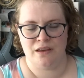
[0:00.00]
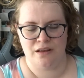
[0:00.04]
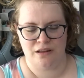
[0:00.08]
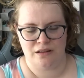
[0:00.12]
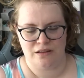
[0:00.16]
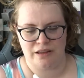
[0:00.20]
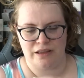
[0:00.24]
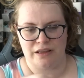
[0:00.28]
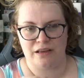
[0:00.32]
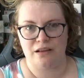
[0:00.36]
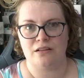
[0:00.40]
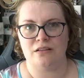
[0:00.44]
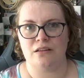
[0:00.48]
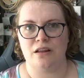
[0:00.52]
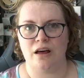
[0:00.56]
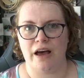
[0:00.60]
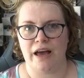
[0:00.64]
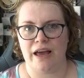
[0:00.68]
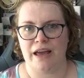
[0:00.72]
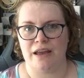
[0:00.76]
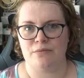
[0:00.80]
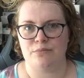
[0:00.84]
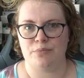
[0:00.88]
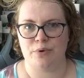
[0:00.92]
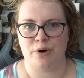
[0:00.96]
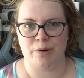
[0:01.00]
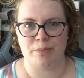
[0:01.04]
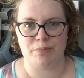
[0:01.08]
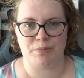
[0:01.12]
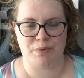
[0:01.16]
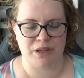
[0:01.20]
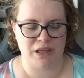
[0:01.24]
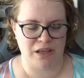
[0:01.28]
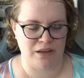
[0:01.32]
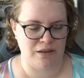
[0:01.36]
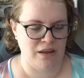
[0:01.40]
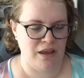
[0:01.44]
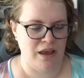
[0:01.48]
like glide
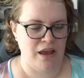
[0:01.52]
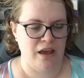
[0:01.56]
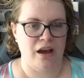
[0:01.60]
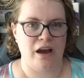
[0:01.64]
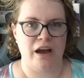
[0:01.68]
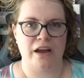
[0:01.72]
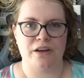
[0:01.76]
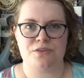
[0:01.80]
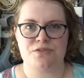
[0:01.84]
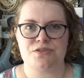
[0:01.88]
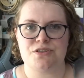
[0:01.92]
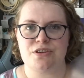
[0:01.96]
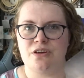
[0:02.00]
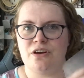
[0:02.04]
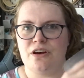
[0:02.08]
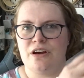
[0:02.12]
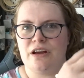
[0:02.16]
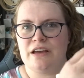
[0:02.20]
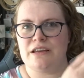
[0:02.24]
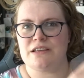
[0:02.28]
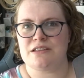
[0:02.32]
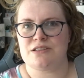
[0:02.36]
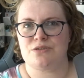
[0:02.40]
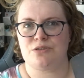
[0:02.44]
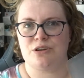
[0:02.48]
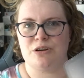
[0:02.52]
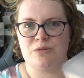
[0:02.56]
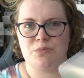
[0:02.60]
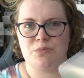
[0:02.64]
properly. I also got a screen